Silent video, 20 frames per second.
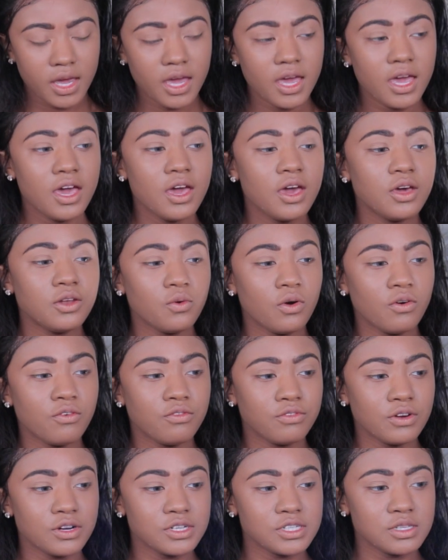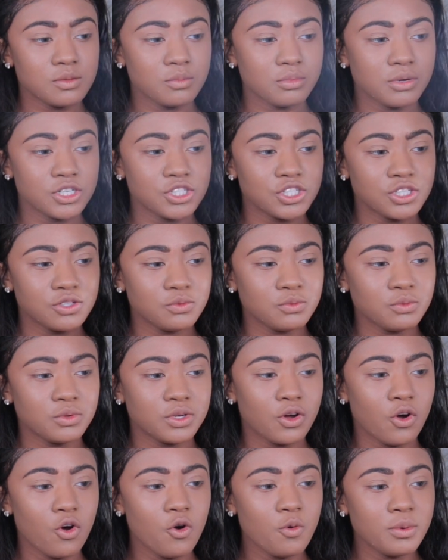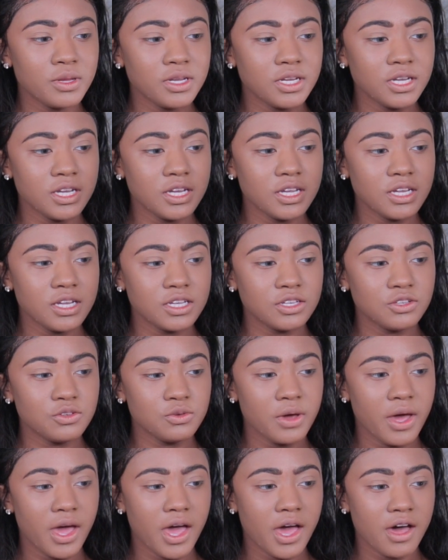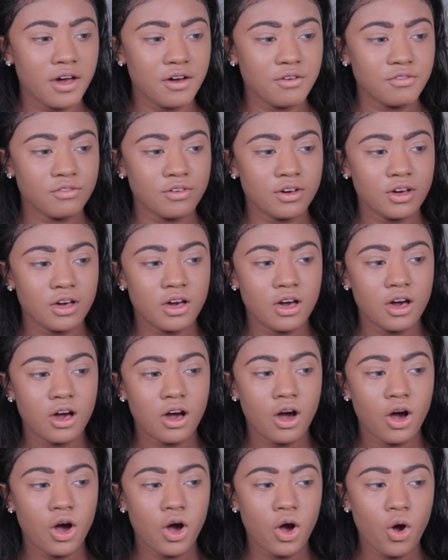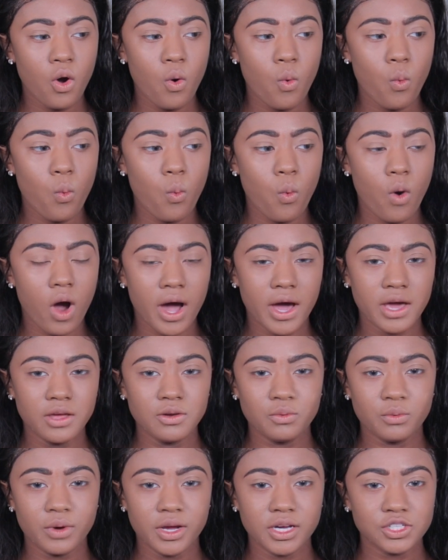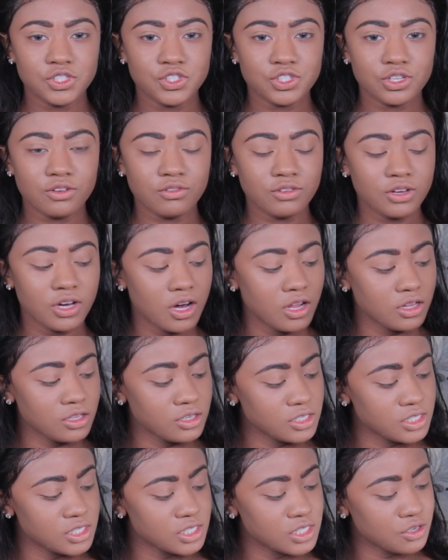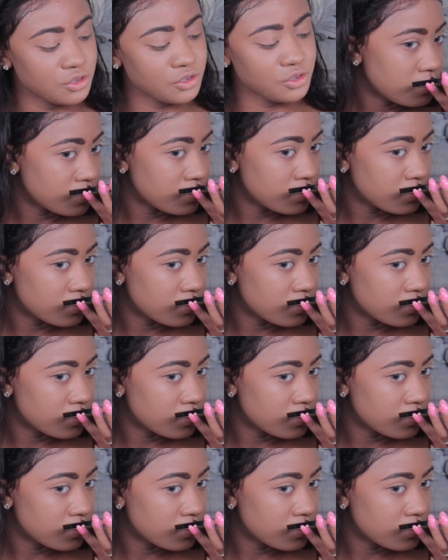And first impression when opening it, you have a wide range of colors here.